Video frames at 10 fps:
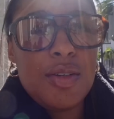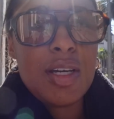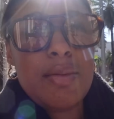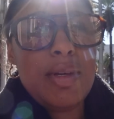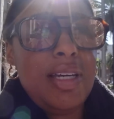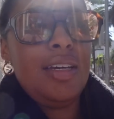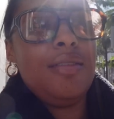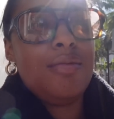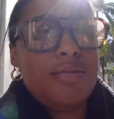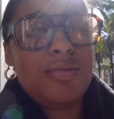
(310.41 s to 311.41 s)
don't get me
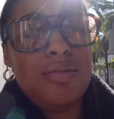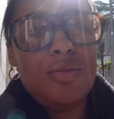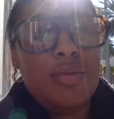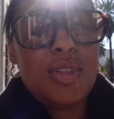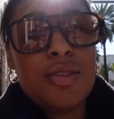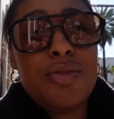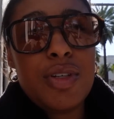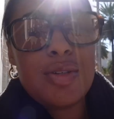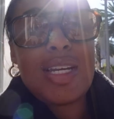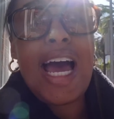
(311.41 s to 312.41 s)

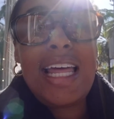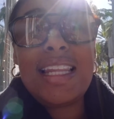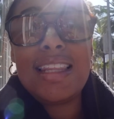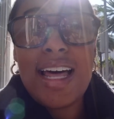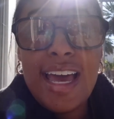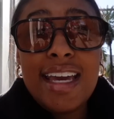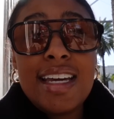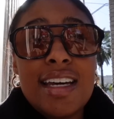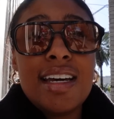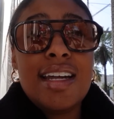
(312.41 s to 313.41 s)
confused. I
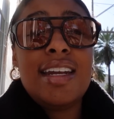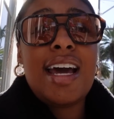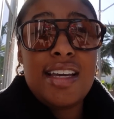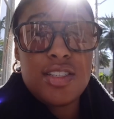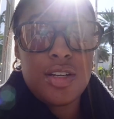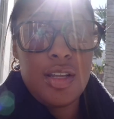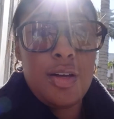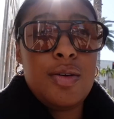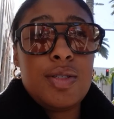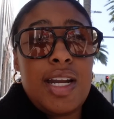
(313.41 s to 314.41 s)
like nice
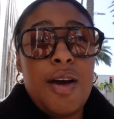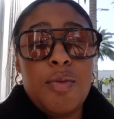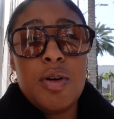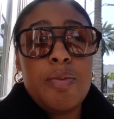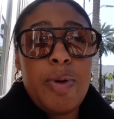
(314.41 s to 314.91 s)
clothes and I will